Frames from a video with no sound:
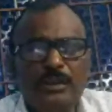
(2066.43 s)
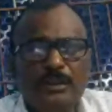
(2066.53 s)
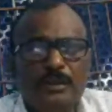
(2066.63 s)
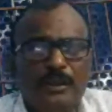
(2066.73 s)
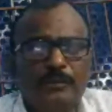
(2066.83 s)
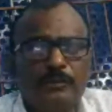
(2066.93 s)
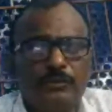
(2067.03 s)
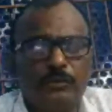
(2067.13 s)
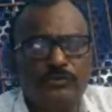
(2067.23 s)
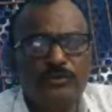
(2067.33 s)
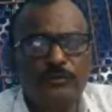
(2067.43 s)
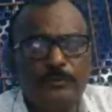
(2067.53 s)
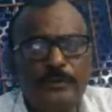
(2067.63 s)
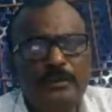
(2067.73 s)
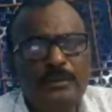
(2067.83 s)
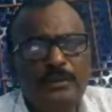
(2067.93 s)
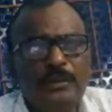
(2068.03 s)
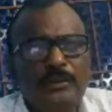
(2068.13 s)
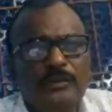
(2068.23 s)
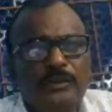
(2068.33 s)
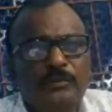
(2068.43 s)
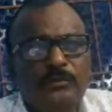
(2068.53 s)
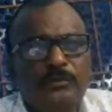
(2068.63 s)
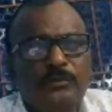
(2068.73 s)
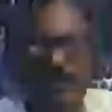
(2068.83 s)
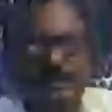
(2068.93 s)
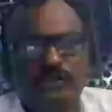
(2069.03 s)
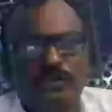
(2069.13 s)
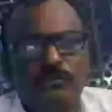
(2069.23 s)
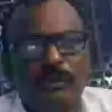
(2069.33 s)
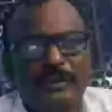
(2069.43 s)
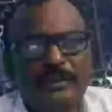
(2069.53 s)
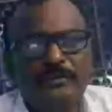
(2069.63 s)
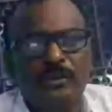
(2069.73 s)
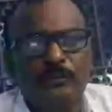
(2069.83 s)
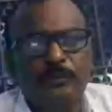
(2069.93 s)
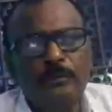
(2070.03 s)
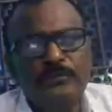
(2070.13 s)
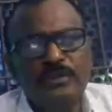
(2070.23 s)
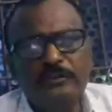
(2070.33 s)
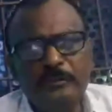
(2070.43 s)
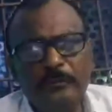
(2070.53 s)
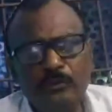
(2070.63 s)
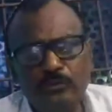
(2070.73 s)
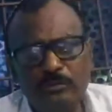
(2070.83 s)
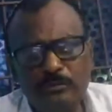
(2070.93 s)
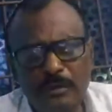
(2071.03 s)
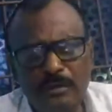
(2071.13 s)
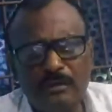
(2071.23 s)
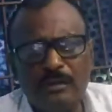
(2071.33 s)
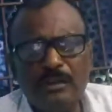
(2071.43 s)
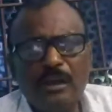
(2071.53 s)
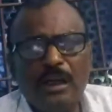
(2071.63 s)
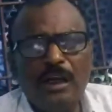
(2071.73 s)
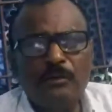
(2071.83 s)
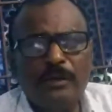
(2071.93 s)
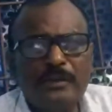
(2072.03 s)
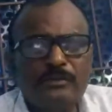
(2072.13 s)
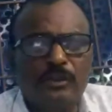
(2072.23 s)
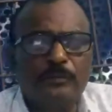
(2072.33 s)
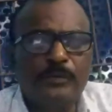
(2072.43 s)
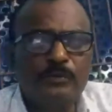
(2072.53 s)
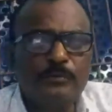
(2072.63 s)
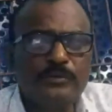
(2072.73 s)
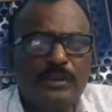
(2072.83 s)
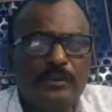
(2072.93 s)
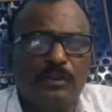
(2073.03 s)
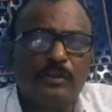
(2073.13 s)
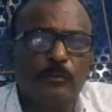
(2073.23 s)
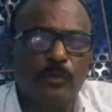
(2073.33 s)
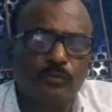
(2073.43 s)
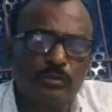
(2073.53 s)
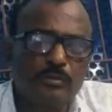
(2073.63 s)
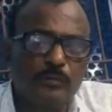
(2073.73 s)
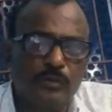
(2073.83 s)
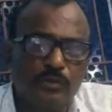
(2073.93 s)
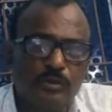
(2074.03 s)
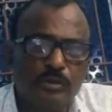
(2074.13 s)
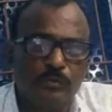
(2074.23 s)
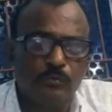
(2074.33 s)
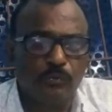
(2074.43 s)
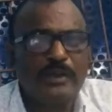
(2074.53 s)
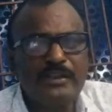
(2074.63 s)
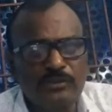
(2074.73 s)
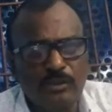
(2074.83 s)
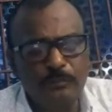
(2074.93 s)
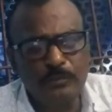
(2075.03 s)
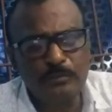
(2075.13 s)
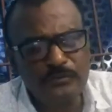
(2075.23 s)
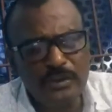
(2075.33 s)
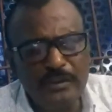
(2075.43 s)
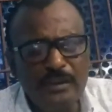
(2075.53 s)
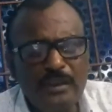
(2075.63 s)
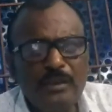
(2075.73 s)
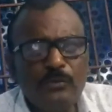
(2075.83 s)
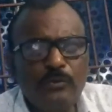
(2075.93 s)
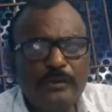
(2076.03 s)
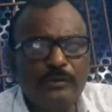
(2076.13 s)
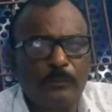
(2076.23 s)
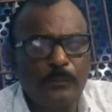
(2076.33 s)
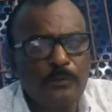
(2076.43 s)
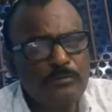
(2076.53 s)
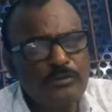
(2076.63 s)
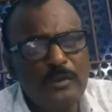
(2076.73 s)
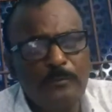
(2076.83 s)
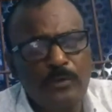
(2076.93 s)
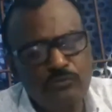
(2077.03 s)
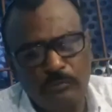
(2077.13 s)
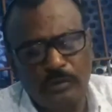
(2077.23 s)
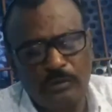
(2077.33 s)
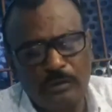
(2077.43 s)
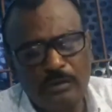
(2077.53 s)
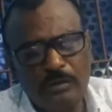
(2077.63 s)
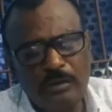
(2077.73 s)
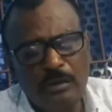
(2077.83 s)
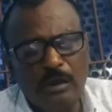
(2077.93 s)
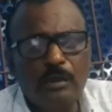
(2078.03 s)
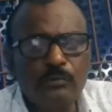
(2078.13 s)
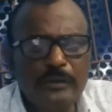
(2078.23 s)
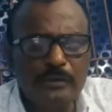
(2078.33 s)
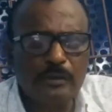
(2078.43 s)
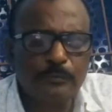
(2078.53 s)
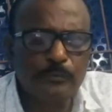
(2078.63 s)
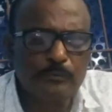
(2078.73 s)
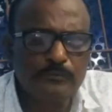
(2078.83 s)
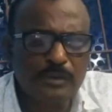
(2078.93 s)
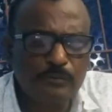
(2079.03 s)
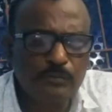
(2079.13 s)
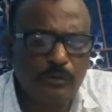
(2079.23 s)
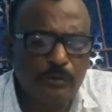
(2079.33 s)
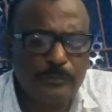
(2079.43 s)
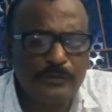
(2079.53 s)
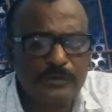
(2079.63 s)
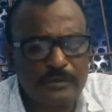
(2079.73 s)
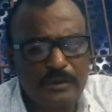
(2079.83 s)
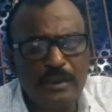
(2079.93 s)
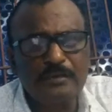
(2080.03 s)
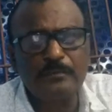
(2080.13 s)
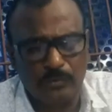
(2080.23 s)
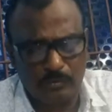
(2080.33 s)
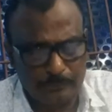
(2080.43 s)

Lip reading: Rather, the question would be, in which case, what is culpable homicide in amount to murder and what is culpable homicide not amount? What is culpable homicide? When culpable homicide amounts to murder, or when culpable homicide will not be treated as murder.